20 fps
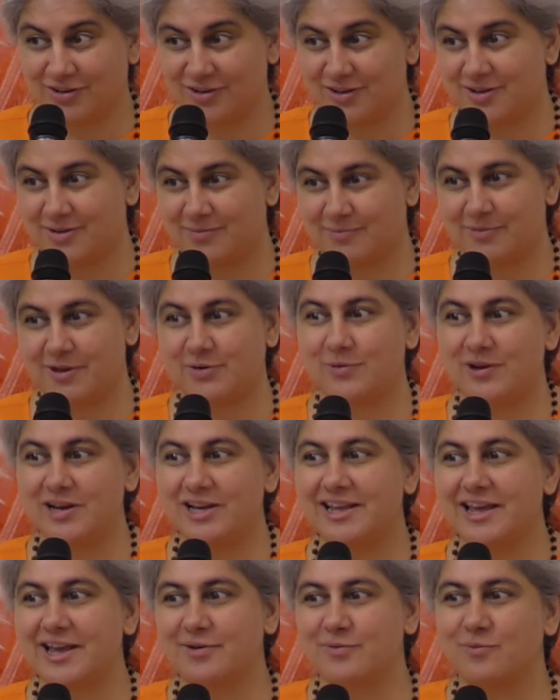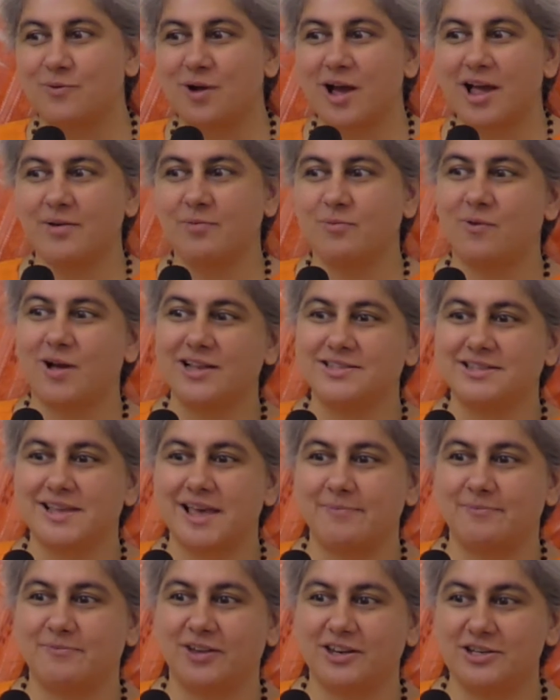But we'll get one
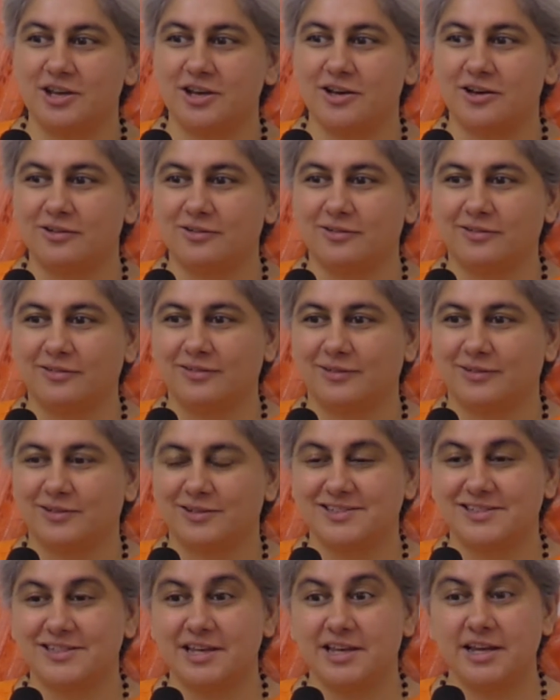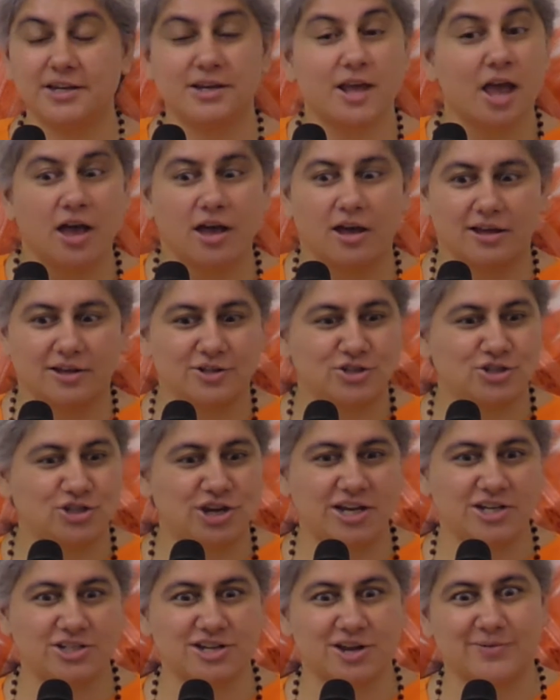WhatsApp video, see it,
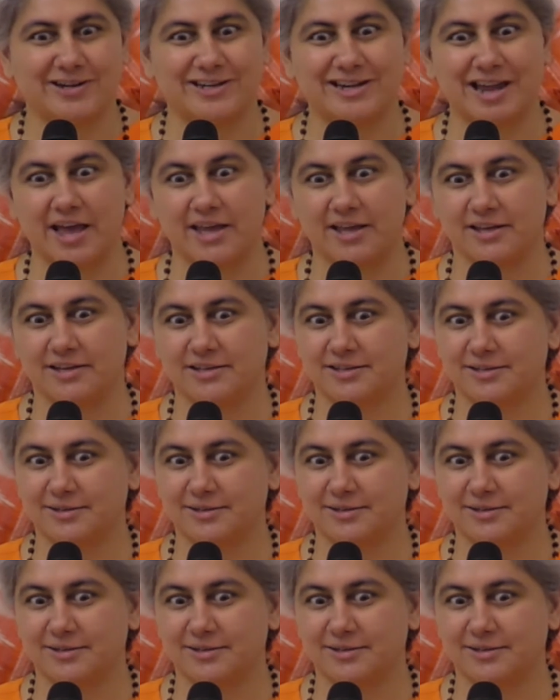change our diet.